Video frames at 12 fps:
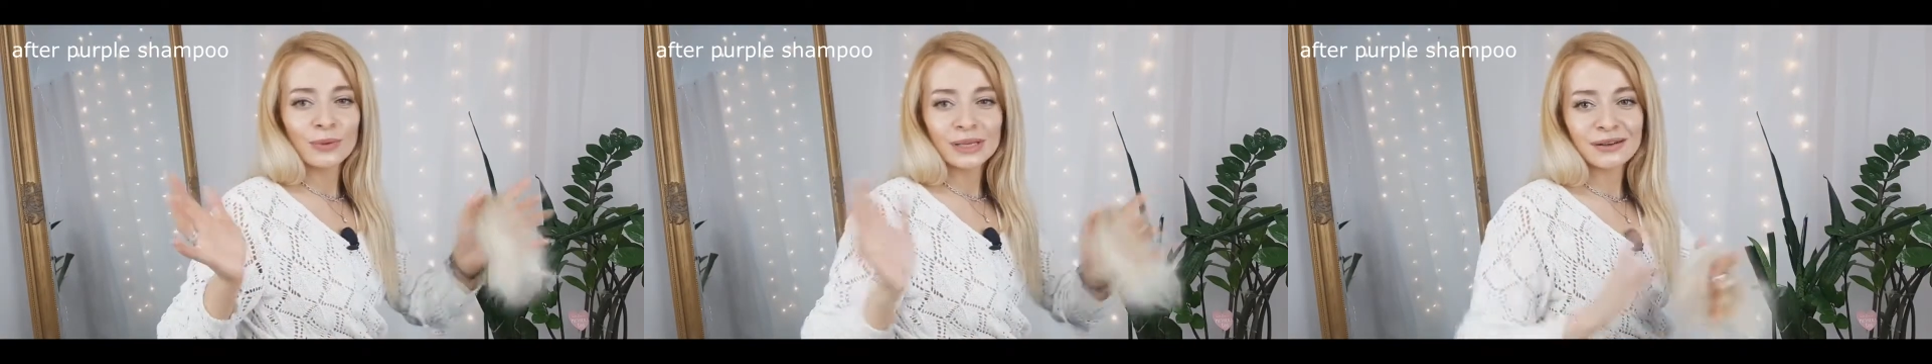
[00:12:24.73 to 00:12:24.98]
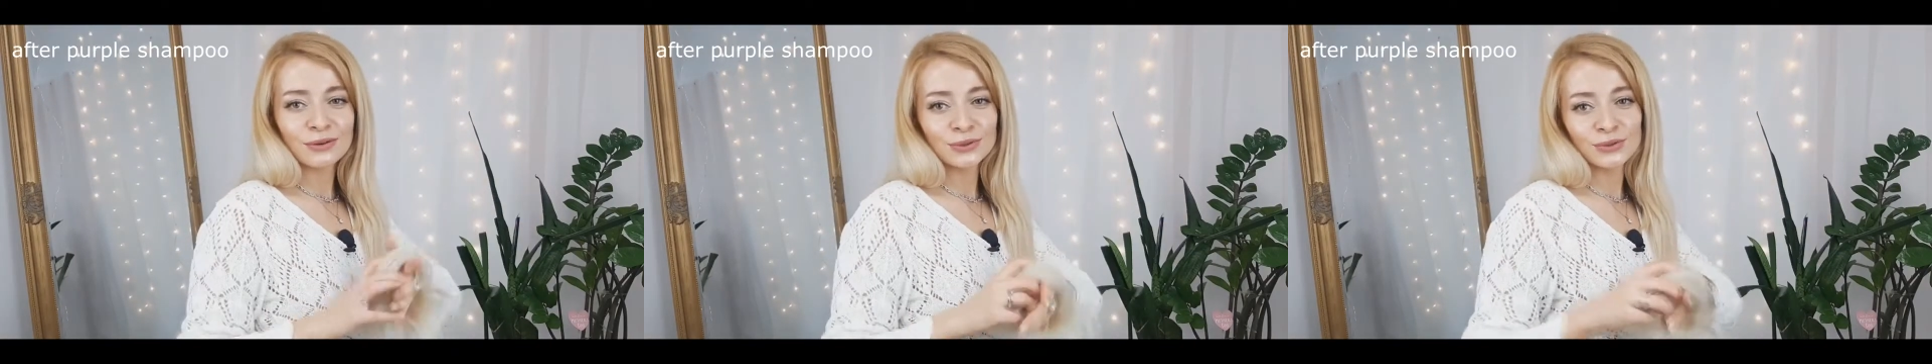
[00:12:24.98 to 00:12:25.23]
ways
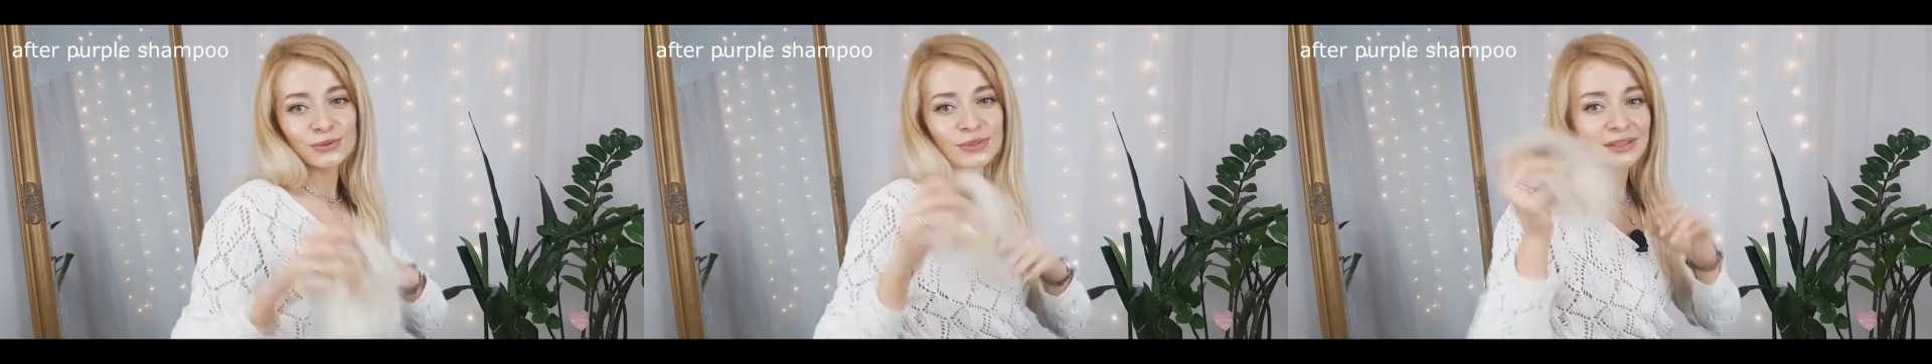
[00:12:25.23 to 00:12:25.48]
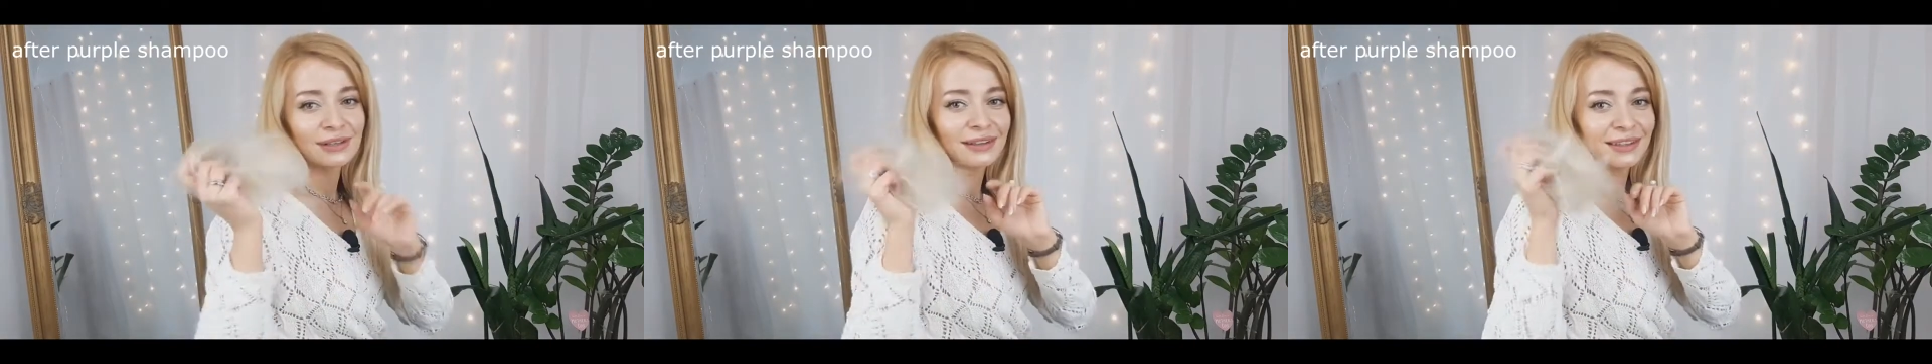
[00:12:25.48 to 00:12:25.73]
how to use
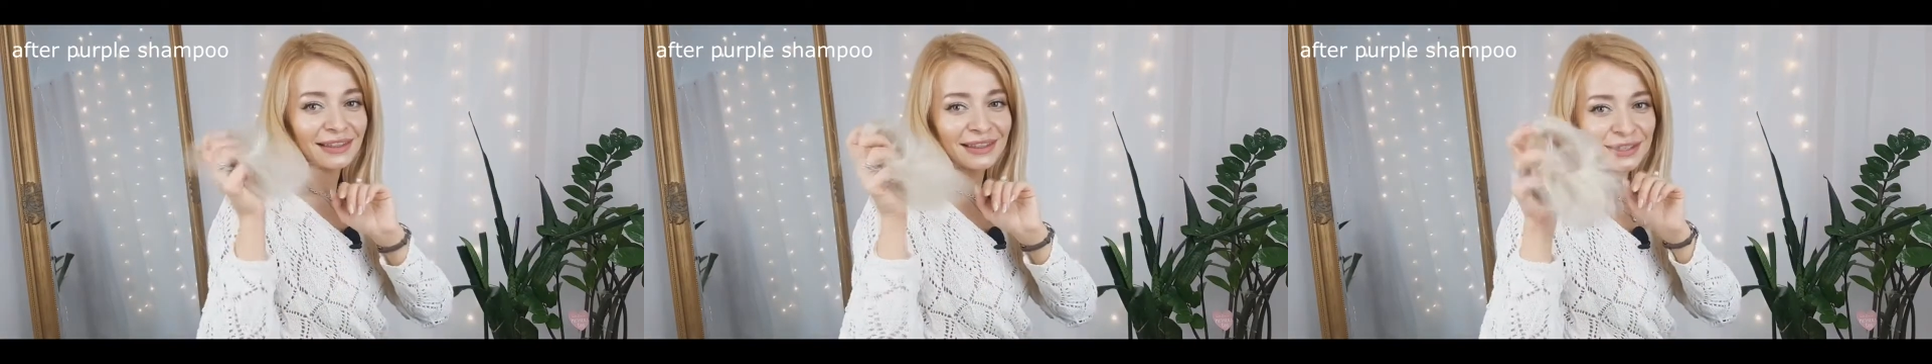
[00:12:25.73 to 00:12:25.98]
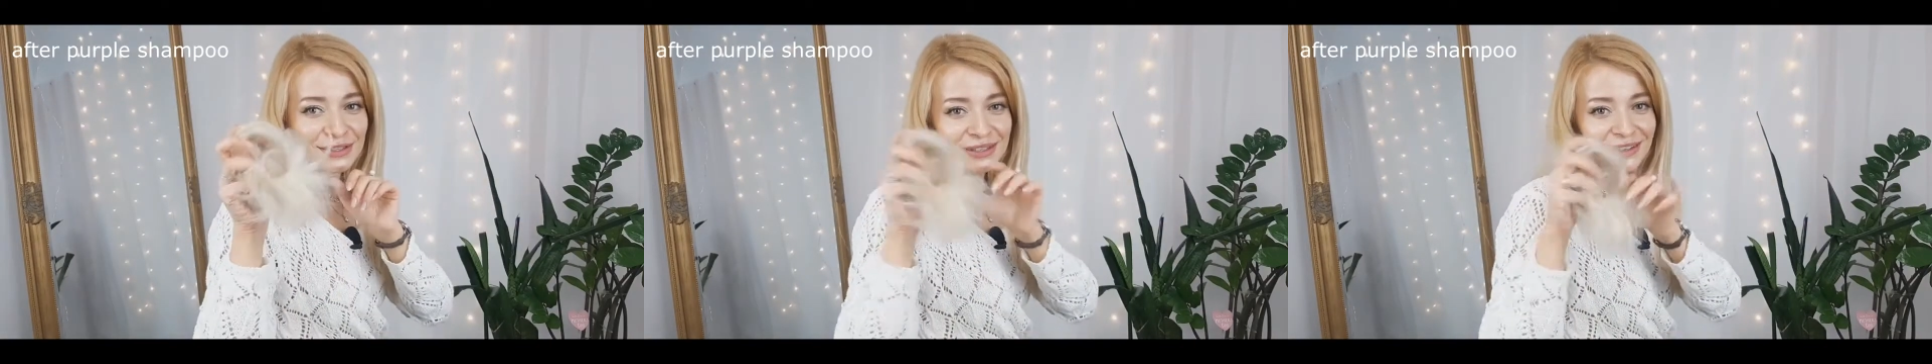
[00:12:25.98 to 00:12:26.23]

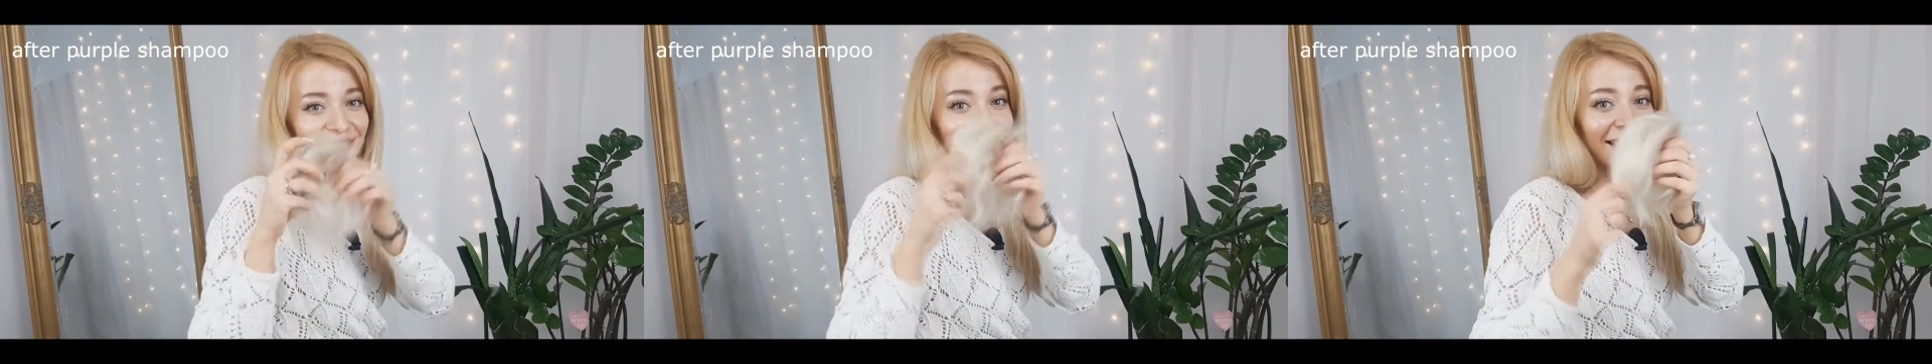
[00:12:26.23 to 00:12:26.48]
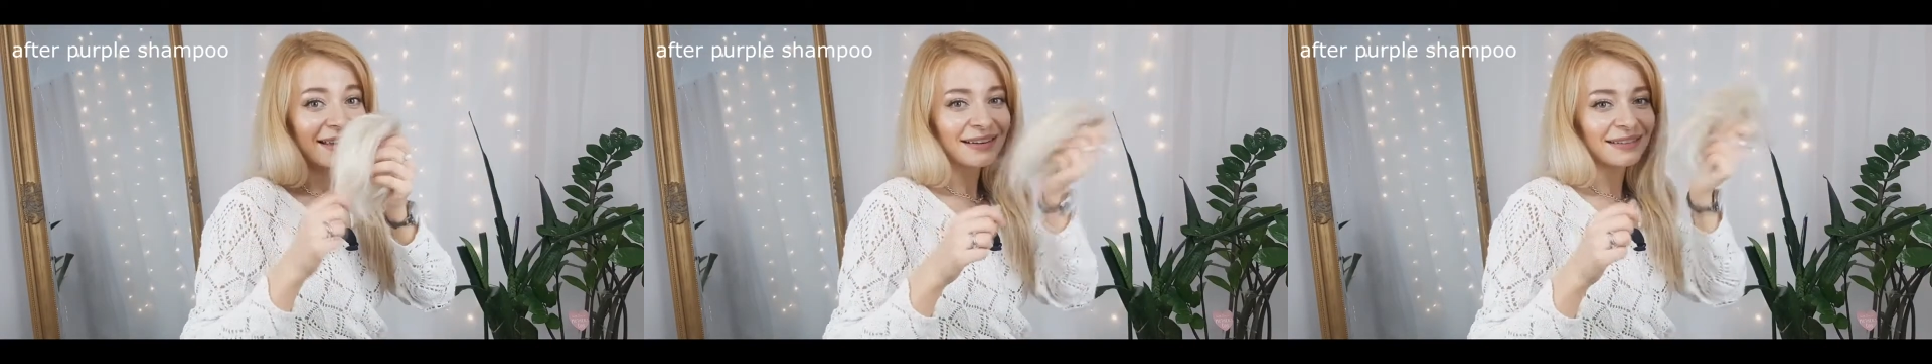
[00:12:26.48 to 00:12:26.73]
this
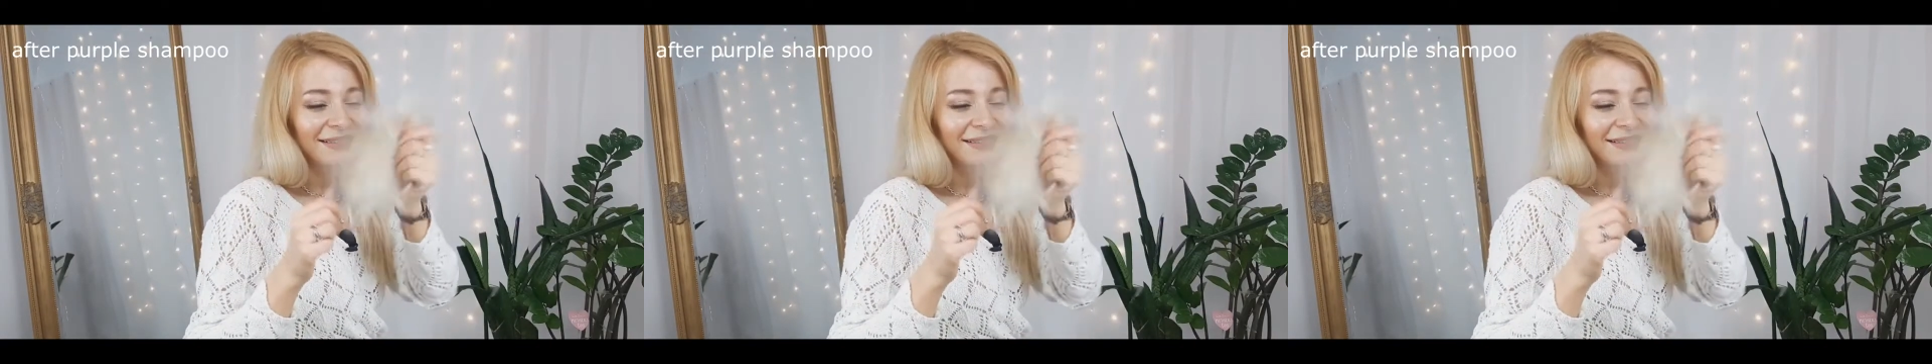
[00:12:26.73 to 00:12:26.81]
thing,